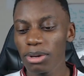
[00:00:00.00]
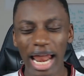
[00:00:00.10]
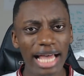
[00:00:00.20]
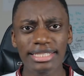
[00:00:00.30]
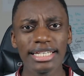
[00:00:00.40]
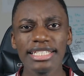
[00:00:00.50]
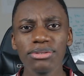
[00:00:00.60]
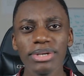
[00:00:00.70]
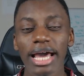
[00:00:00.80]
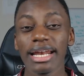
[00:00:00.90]
Last
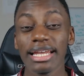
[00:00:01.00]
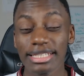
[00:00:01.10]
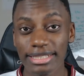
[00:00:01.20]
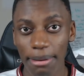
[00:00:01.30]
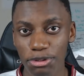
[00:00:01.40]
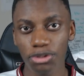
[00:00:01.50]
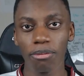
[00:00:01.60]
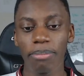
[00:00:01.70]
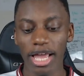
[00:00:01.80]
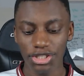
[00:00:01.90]
season, we had an
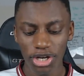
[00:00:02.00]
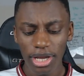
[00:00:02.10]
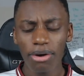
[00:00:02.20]
exceptional bench.